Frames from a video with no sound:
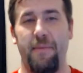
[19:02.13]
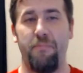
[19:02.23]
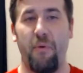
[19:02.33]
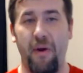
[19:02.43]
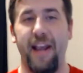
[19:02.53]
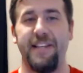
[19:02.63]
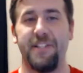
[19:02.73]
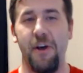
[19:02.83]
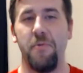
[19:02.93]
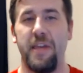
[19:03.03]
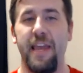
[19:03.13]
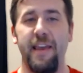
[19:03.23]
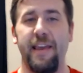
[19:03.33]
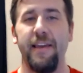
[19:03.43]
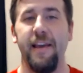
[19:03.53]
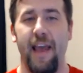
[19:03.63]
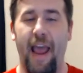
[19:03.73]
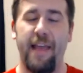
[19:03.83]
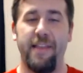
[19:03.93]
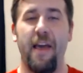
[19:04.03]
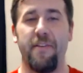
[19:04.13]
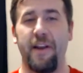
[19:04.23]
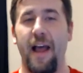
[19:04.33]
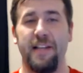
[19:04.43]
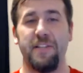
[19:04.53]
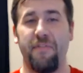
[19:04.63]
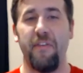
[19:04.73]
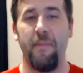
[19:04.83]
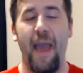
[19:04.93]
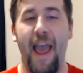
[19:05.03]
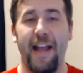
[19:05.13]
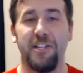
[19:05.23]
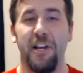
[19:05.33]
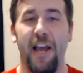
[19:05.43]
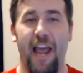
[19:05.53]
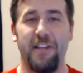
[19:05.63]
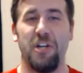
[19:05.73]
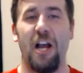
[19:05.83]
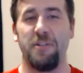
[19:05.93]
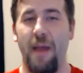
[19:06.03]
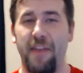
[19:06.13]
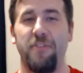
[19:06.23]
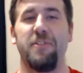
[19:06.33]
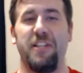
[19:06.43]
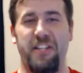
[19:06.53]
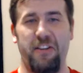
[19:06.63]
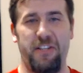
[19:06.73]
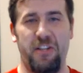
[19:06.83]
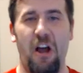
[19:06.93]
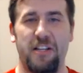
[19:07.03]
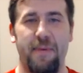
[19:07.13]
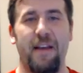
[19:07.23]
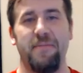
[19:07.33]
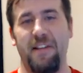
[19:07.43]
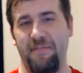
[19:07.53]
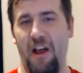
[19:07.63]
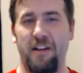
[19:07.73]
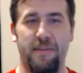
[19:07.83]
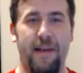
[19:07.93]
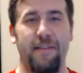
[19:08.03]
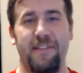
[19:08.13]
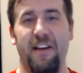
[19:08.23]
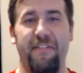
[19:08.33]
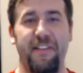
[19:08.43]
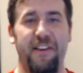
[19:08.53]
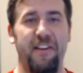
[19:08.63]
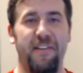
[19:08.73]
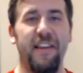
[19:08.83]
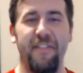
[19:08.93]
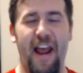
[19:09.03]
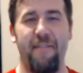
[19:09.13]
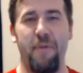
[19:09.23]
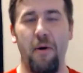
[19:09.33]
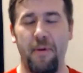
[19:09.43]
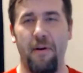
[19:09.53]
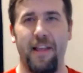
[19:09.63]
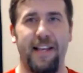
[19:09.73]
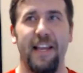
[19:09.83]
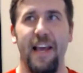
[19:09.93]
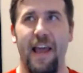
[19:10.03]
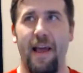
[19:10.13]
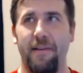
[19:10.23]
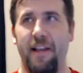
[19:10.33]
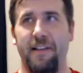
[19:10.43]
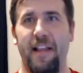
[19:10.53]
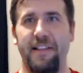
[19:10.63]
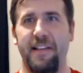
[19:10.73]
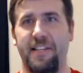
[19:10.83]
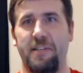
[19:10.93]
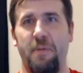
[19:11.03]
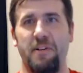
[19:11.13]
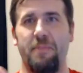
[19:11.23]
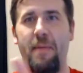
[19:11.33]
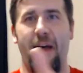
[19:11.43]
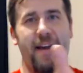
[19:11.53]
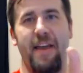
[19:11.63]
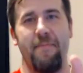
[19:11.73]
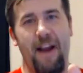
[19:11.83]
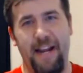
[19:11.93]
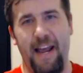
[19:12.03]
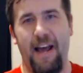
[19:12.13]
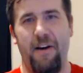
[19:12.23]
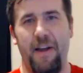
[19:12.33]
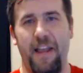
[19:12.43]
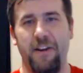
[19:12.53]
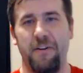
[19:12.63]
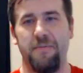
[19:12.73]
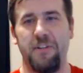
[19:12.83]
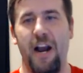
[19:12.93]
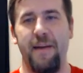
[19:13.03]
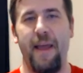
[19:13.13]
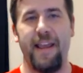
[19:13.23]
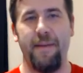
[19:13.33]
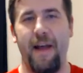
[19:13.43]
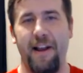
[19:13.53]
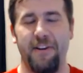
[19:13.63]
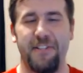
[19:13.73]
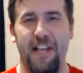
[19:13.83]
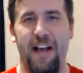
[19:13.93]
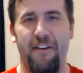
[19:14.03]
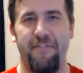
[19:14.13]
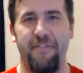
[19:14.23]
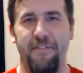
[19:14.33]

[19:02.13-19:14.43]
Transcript: praise Low Ki and the other guys for the match, and Josh Matthews continually talks about himself, and you even have Pope going like, this is supposed to be about him right now, and you're trying to make it about yourself.